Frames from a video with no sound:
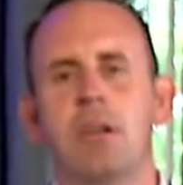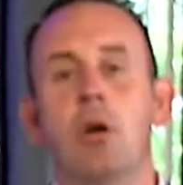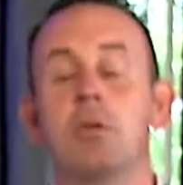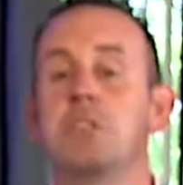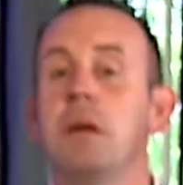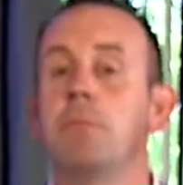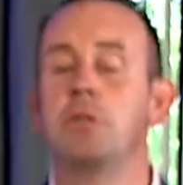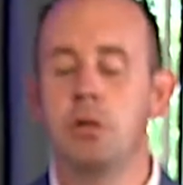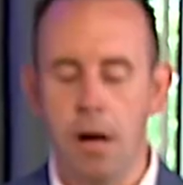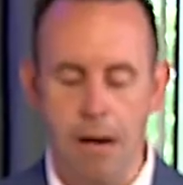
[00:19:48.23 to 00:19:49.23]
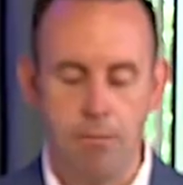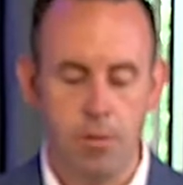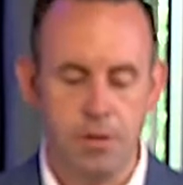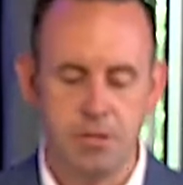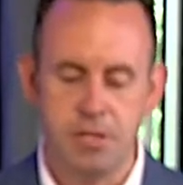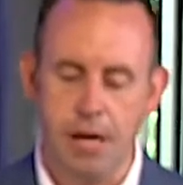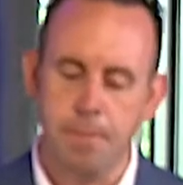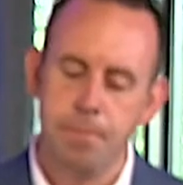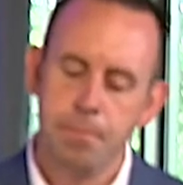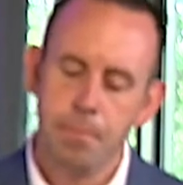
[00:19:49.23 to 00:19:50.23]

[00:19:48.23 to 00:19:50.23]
Notice number two, I wrote this down.